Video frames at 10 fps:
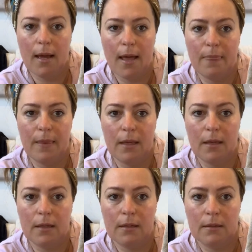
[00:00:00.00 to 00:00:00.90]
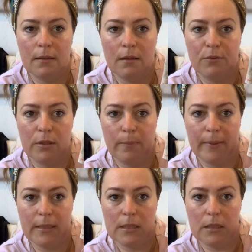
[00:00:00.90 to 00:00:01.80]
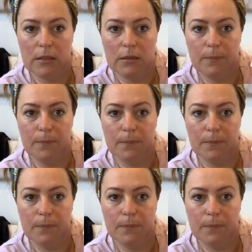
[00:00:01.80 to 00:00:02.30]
And then I've got the basket.